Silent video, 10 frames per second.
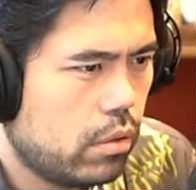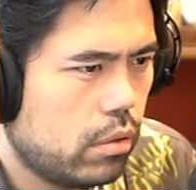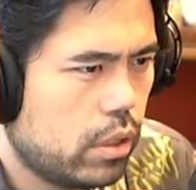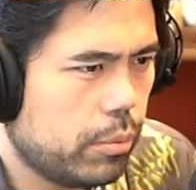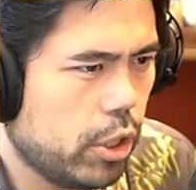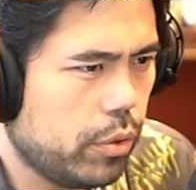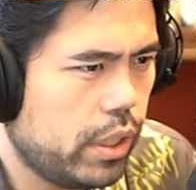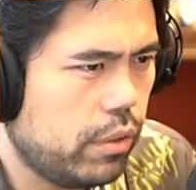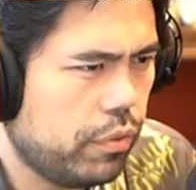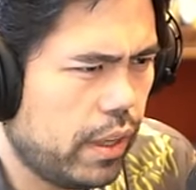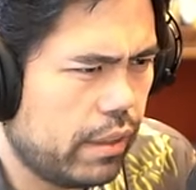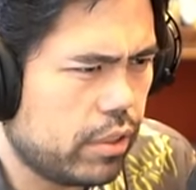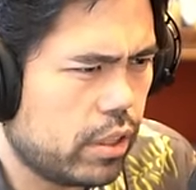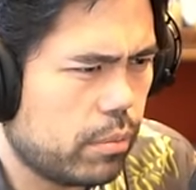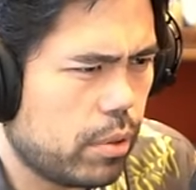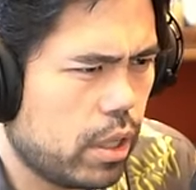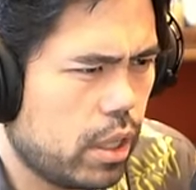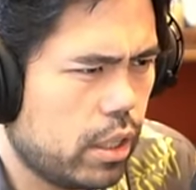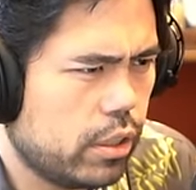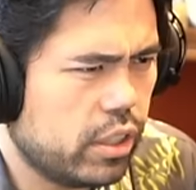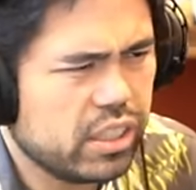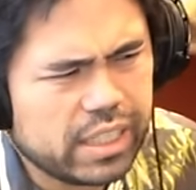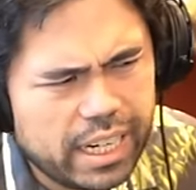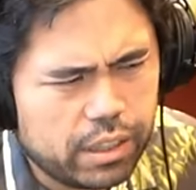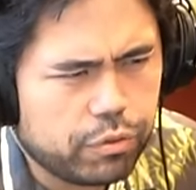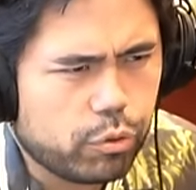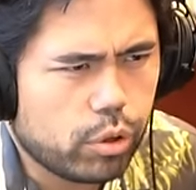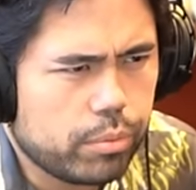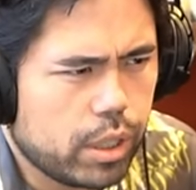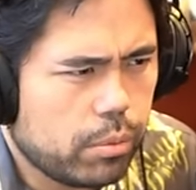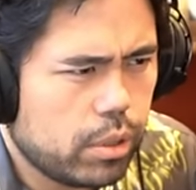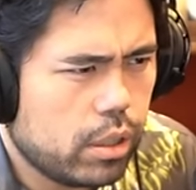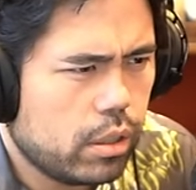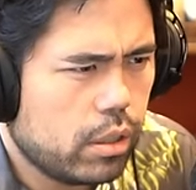I'm gonna go e5 to hit the pawn here. He has knight e4 maybe.